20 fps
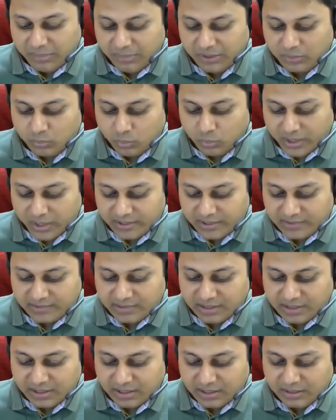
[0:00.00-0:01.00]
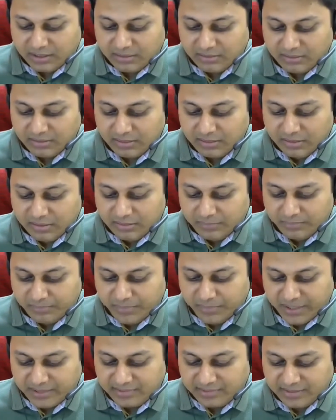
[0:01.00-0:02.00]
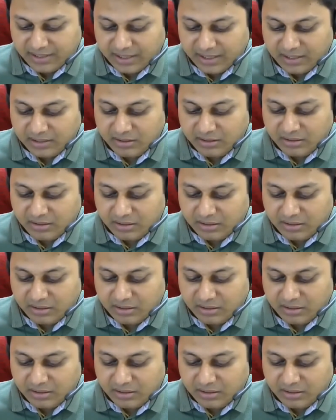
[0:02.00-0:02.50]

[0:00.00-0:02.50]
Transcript: But what is the basic